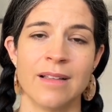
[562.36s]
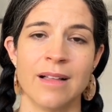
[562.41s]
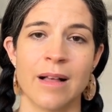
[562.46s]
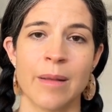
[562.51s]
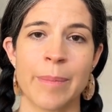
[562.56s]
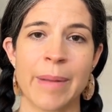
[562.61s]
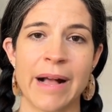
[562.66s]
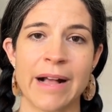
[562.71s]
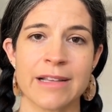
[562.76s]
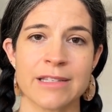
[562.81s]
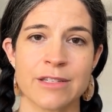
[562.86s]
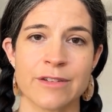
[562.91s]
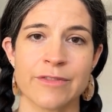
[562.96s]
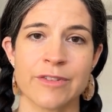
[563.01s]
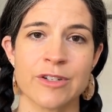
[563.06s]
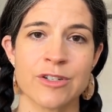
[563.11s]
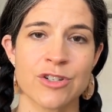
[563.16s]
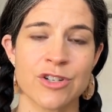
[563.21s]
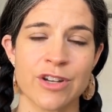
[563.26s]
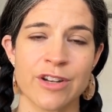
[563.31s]
A past
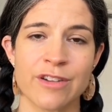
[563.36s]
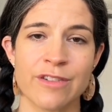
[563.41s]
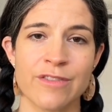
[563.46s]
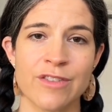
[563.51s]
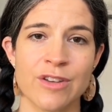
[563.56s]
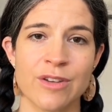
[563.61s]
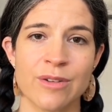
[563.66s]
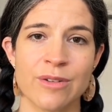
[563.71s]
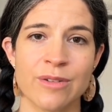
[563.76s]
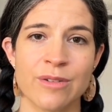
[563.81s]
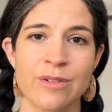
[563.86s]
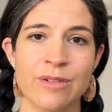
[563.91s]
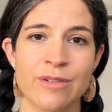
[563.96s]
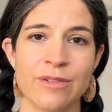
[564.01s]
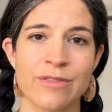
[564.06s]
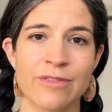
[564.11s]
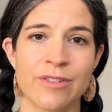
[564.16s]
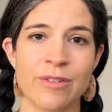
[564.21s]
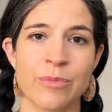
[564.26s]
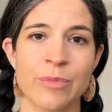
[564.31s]
version of you
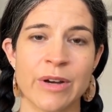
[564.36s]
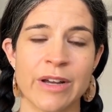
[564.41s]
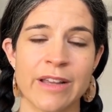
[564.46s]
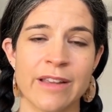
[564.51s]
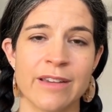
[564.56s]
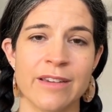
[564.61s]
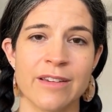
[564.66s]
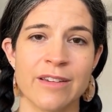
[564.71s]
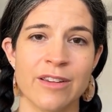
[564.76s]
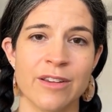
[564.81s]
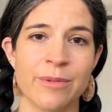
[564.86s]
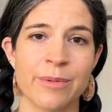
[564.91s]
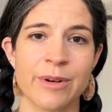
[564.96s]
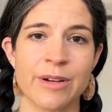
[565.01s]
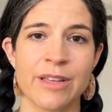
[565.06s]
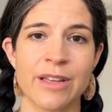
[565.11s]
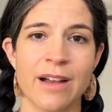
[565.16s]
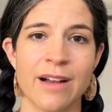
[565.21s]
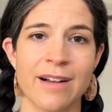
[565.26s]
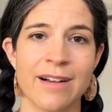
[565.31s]
from when you were
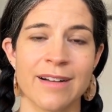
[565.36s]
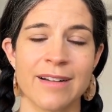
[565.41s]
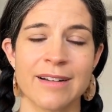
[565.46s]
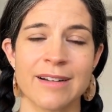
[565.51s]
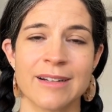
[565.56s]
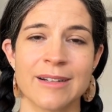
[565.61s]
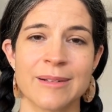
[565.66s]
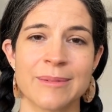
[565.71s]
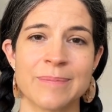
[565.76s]
young?